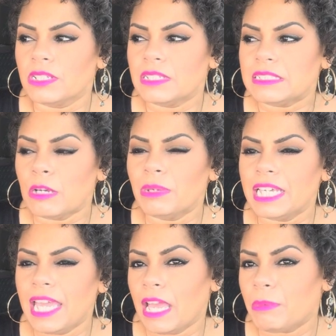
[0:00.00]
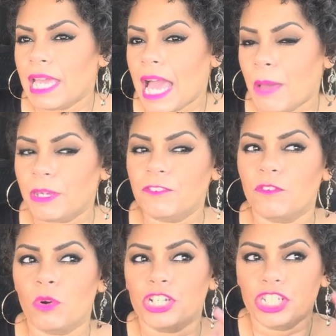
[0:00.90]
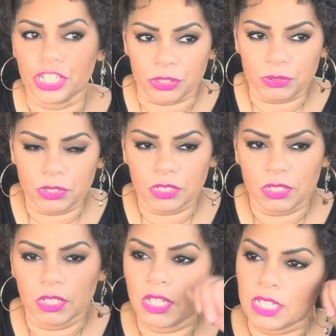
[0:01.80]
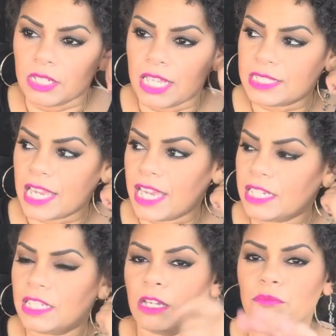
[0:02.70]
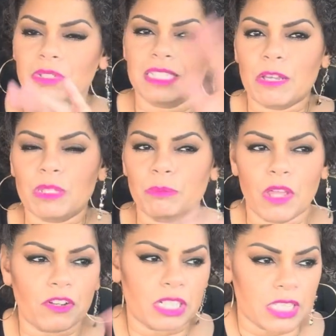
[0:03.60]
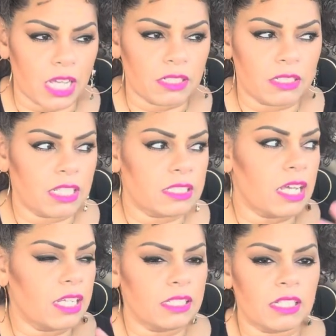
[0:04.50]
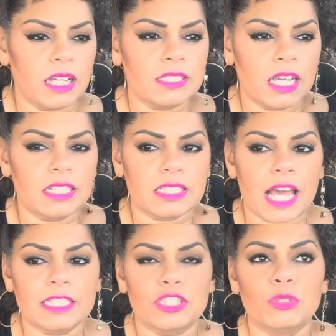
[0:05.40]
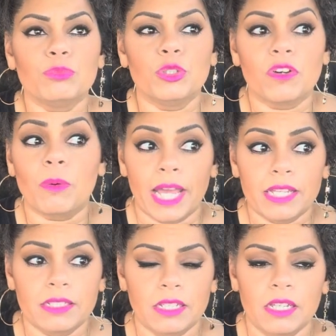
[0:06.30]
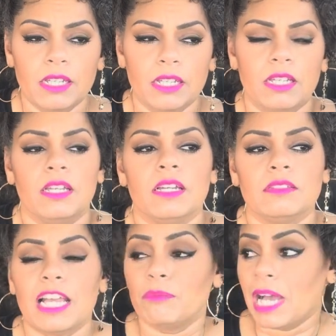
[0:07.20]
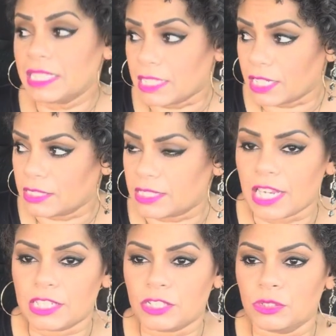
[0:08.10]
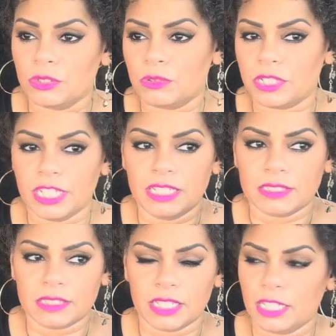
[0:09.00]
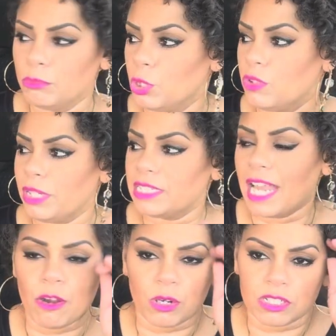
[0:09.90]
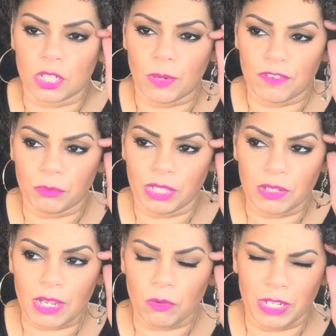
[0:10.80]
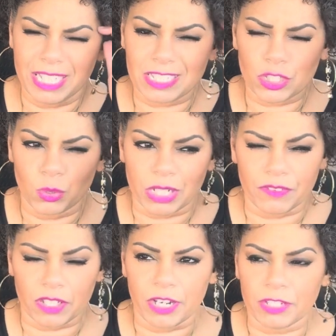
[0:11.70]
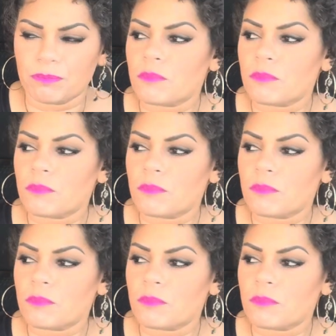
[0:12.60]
somebody can't be happy for you. Let's say with a mother and a son. A son decides to move away. Like my son decided to, he moved, he's an hour or so away from me. He's in school and everything, right?